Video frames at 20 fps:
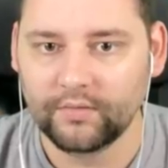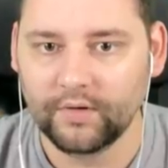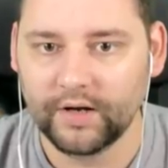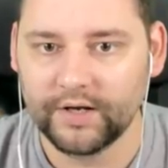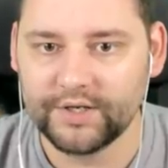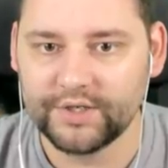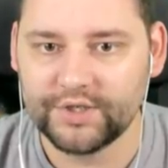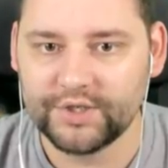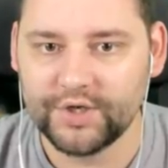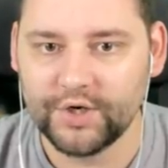
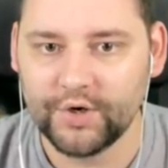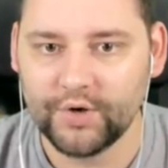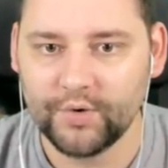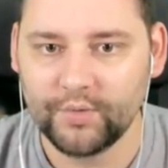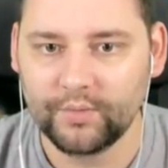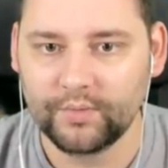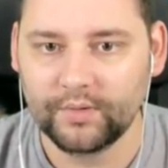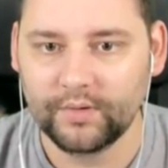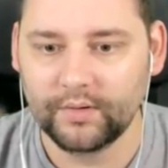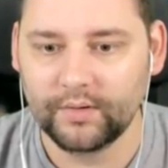Right,
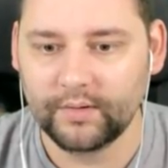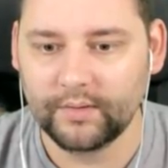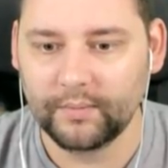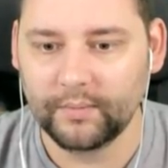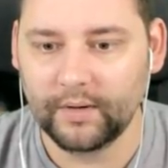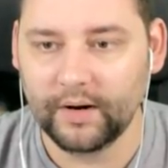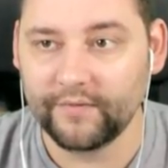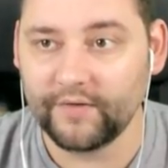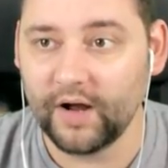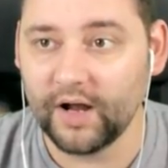two.
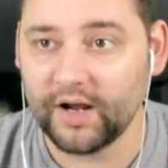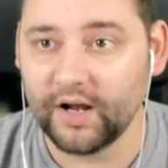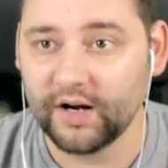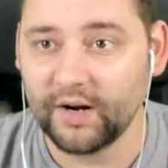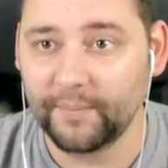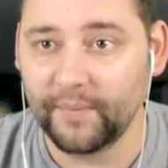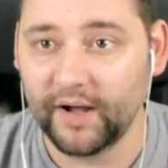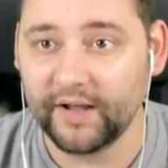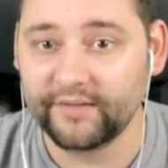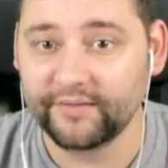I've got to kind
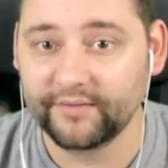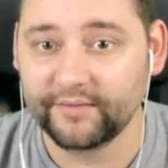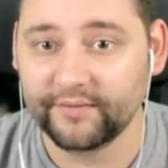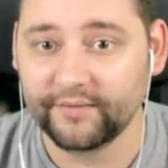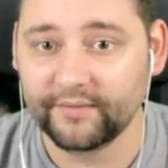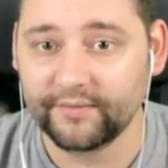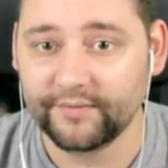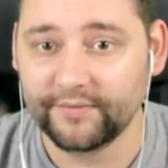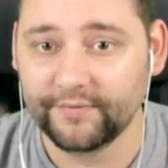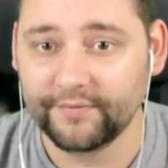of buy
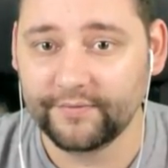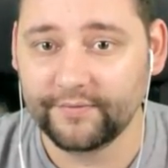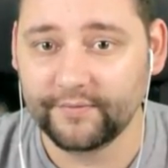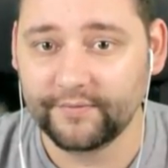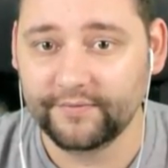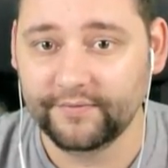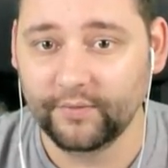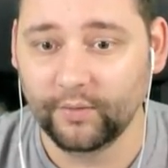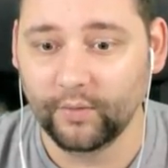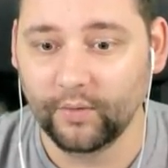
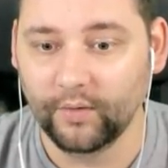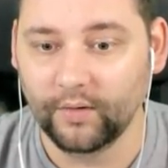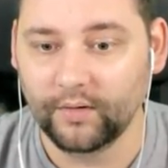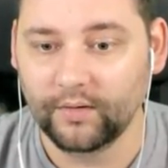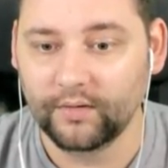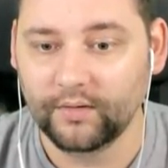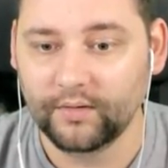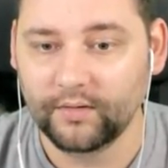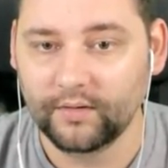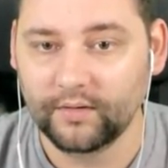four.
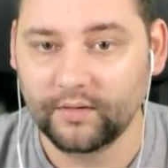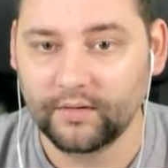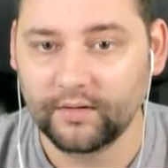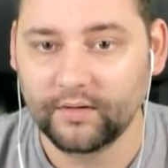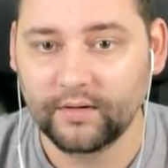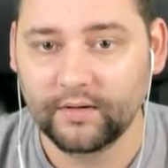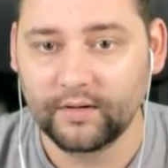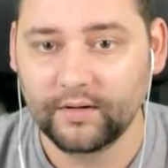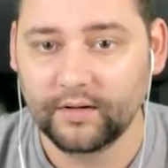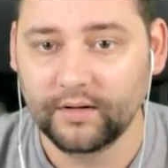
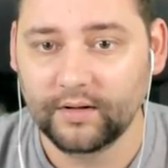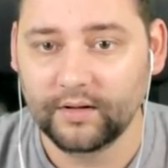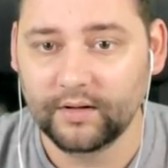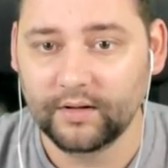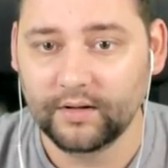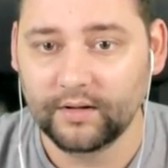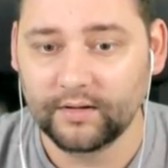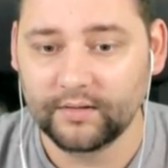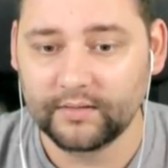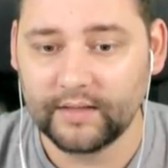
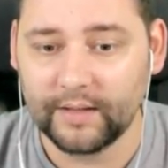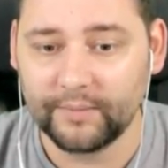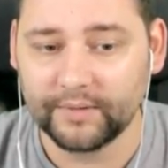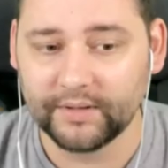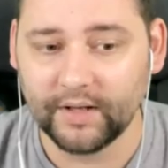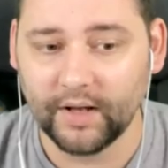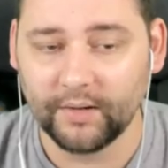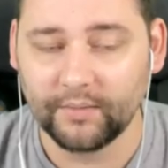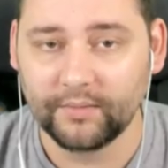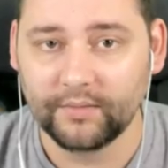There we
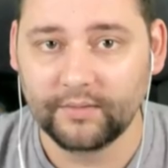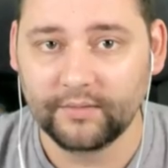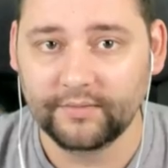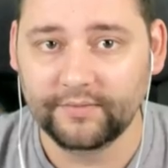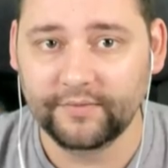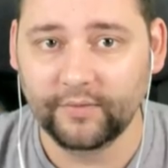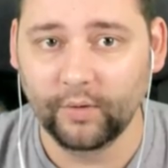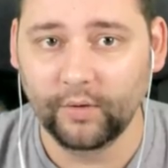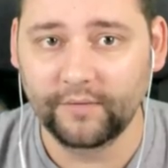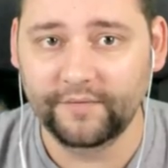go.
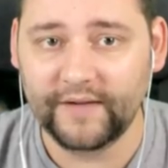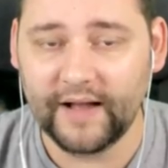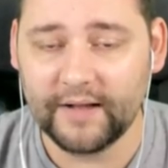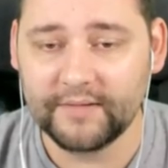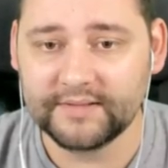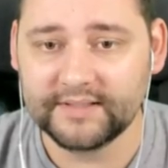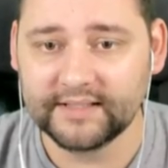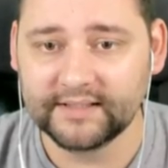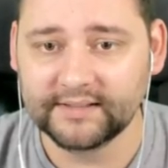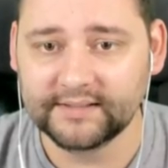Four
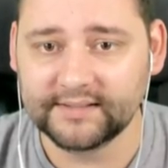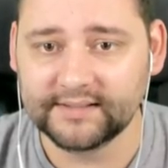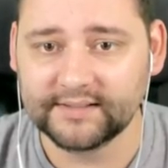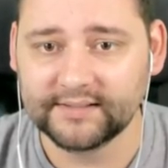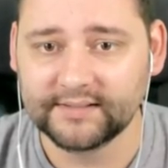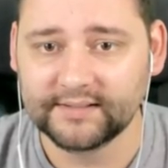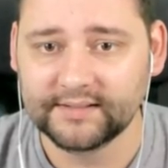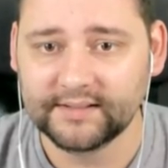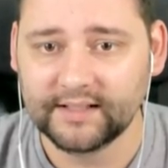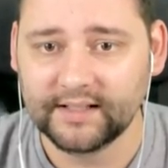
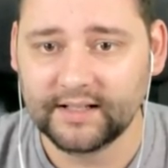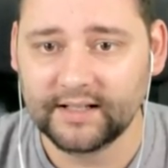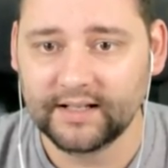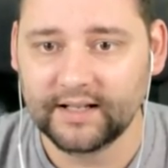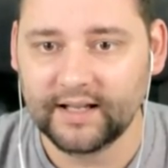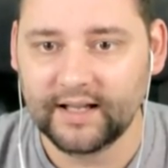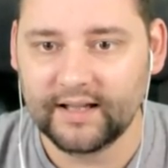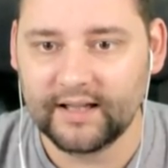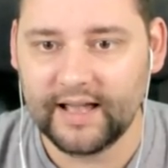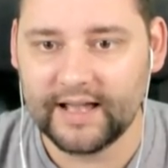fountains
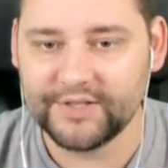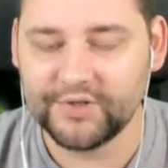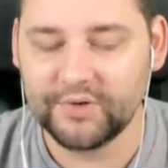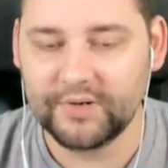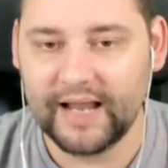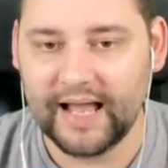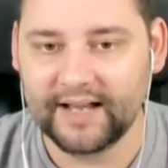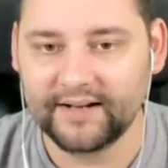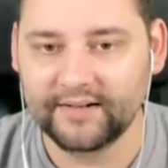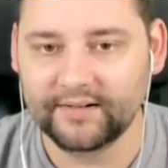as you
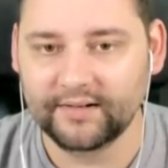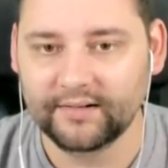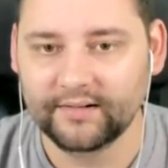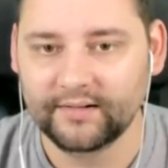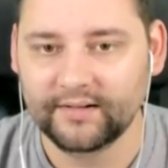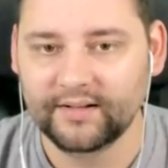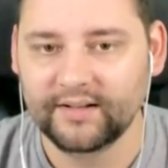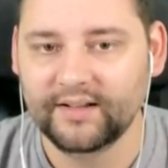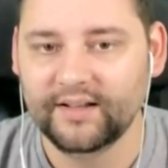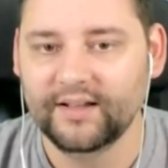land.
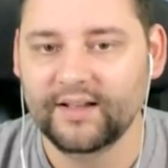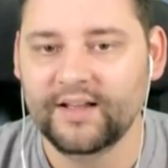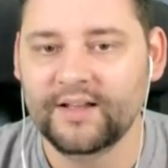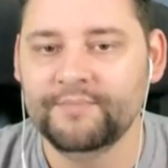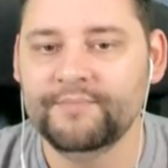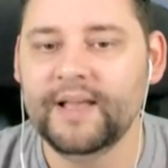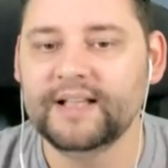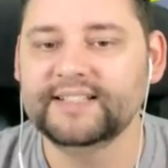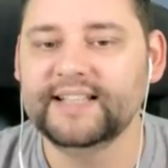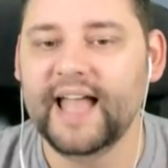
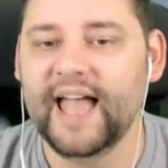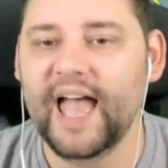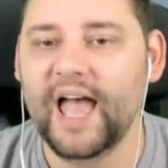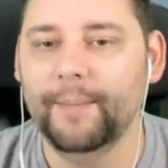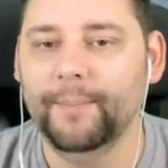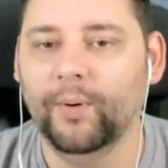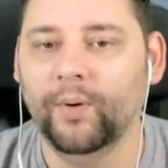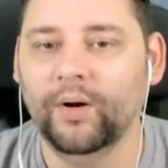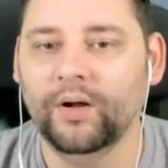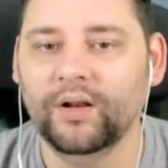Makes the
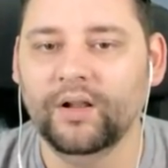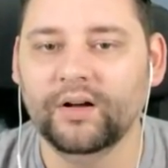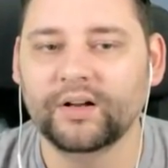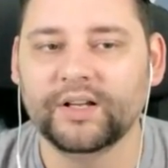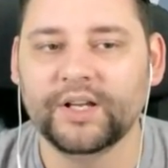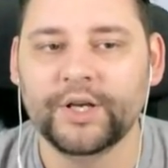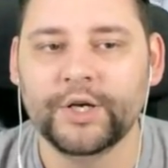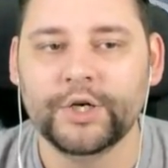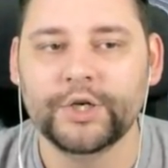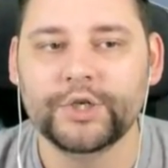airport
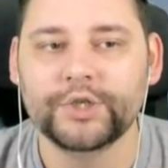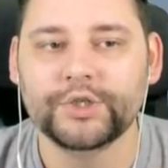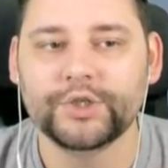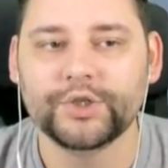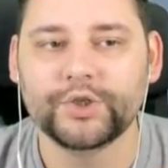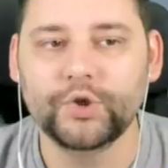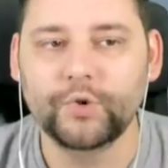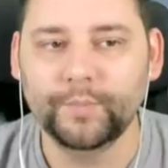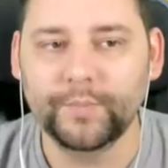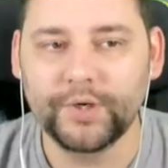look
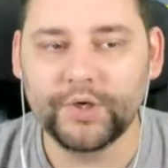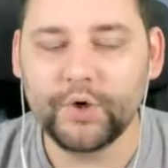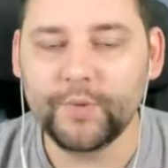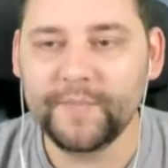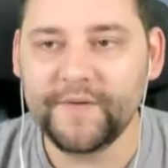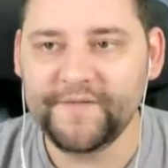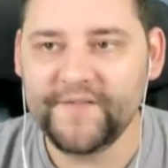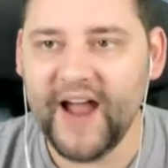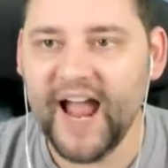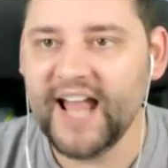super
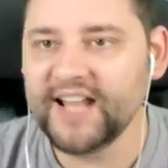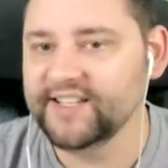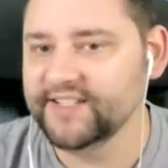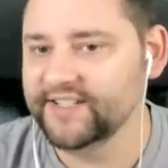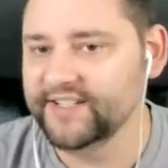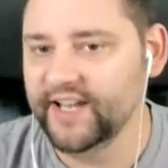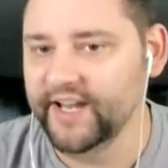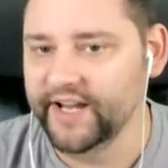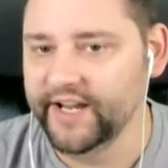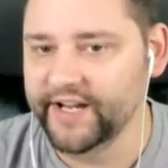duper
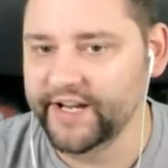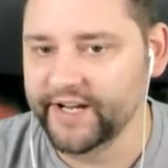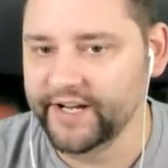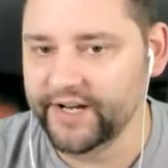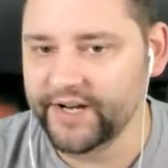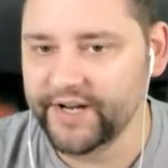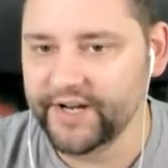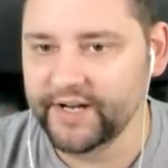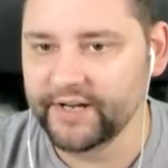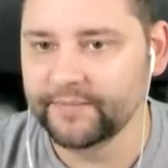
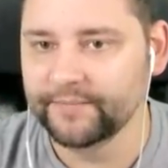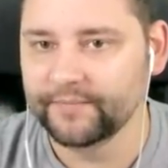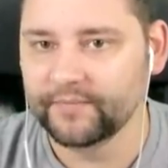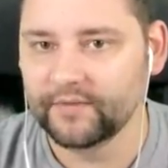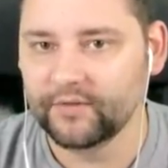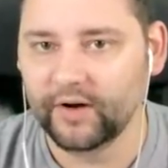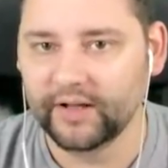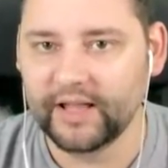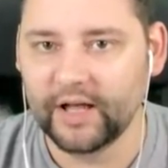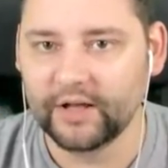fancy.
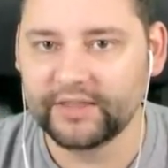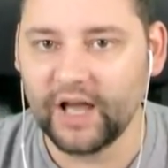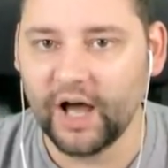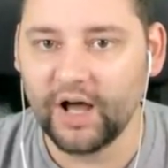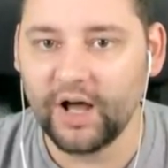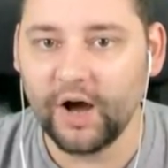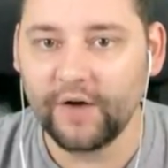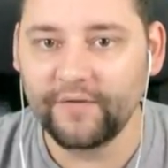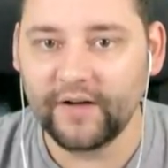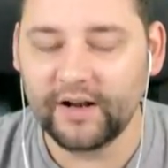Right,
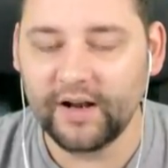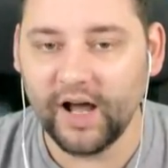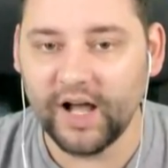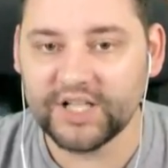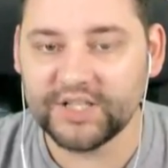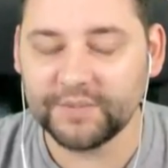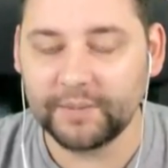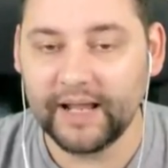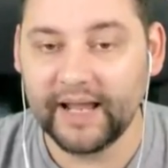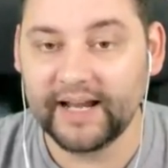the other
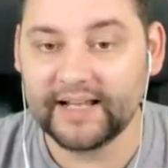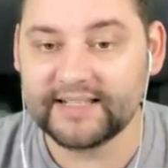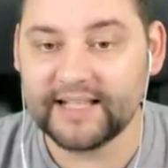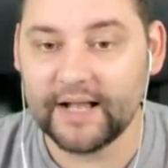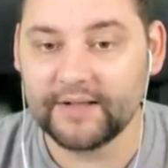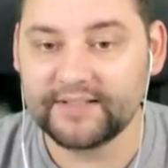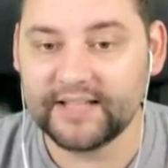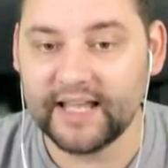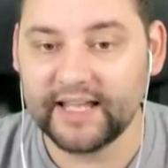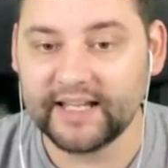large plane is
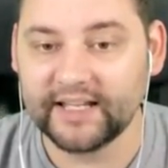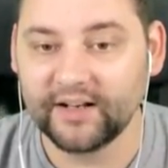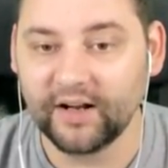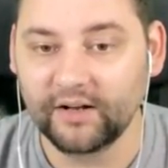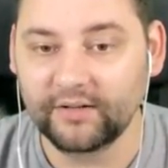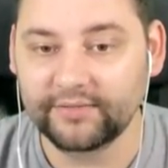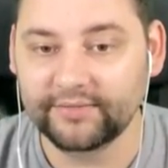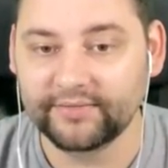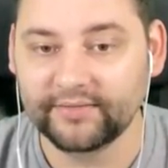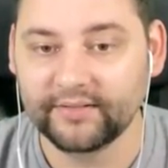now taking
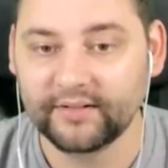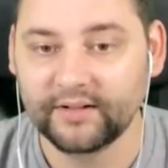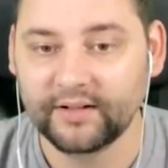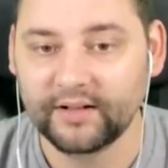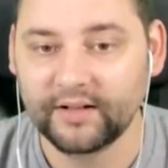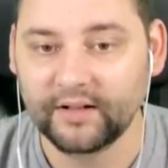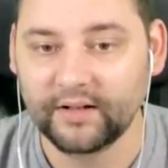off.